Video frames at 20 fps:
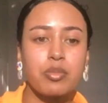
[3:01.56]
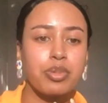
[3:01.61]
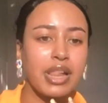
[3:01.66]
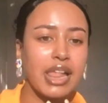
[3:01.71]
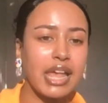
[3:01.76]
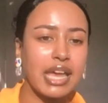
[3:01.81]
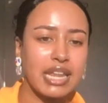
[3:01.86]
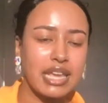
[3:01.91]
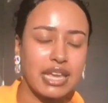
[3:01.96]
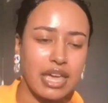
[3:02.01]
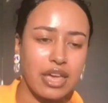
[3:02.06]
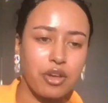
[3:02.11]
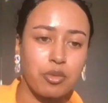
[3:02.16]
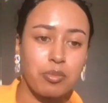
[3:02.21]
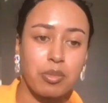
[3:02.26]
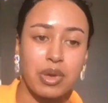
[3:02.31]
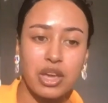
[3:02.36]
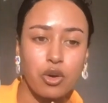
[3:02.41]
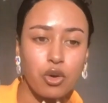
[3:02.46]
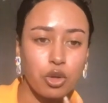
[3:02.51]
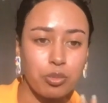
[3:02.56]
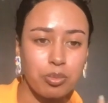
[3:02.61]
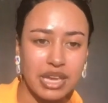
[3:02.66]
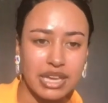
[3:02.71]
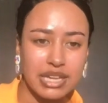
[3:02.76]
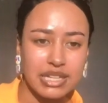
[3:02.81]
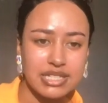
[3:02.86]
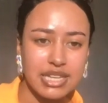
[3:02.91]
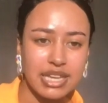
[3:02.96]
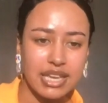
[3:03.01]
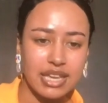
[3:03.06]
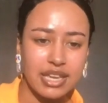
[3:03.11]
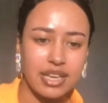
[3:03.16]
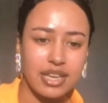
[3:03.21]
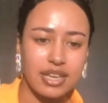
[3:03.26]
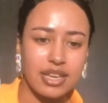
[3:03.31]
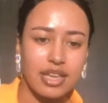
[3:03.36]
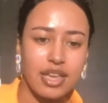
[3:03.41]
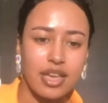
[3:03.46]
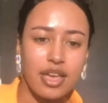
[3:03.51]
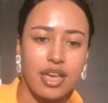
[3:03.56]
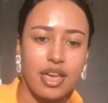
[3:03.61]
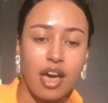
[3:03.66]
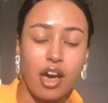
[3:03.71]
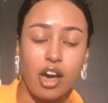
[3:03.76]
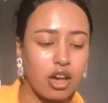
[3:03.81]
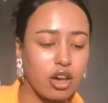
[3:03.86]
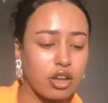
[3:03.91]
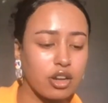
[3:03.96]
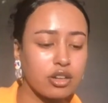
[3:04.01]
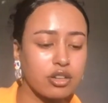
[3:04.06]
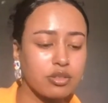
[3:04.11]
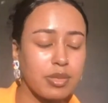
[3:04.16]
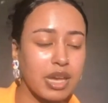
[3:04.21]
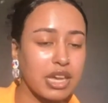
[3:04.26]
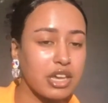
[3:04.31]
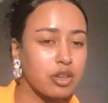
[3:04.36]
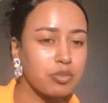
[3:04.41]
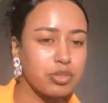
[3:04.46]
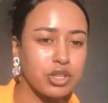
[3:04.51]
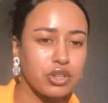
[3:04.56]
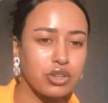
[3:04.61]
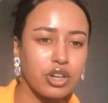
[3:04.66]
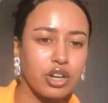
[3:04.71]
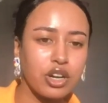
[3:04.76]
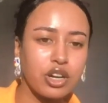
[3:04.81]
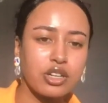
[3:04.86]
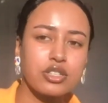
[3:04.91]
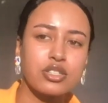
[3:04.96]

and planning out my whole painting on my computer.